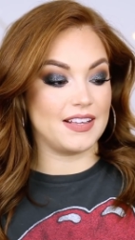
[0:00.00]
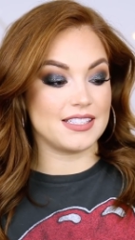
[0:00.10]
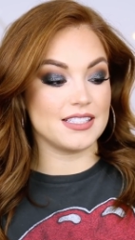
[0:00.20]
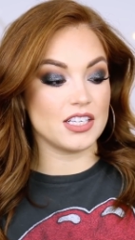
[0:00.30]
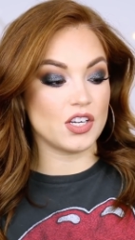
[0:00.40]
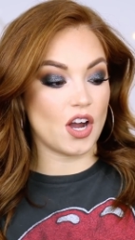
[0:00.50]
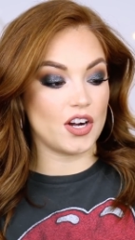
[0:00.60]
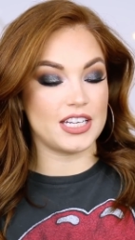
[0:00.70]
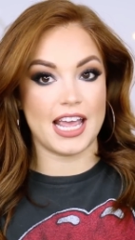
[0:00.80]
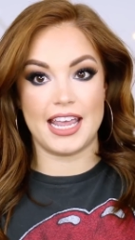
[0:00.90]
This is the
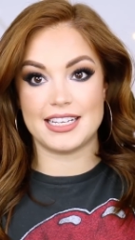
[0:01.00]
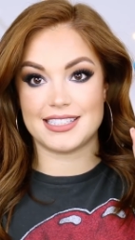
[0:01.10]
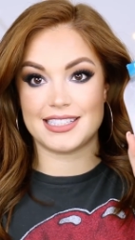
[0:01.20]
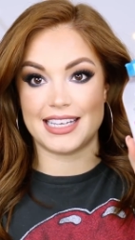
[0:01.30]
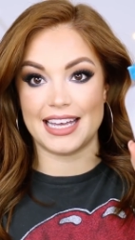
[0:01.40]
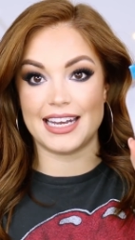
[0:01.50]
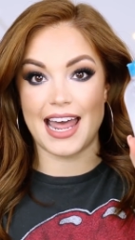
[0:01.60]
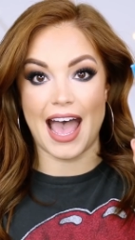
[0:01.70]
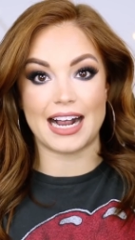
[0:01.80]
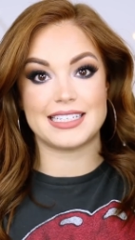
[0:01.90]
Garnier
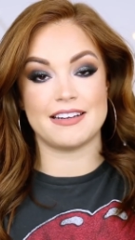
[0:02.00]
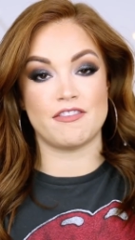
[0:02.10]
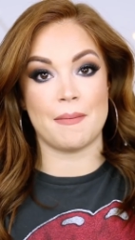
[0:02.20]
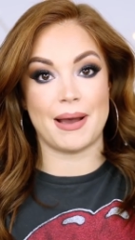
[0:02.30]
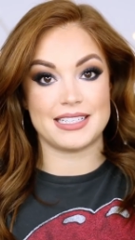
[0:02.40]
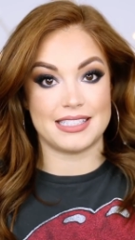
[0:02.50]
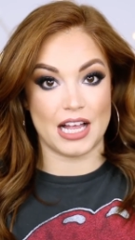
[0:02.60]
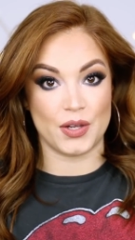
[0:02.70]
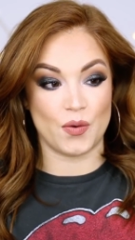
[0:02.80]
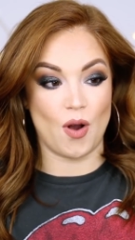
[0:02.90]
Skin Active
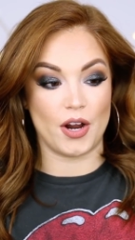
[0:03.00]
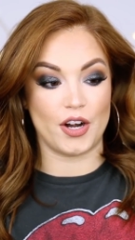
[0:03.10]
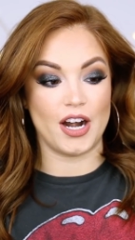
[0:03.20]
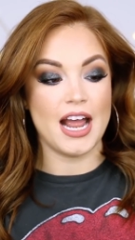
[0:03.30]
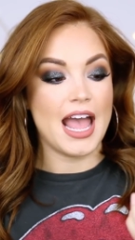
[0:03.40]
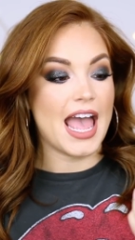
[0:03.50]
Micellar Water.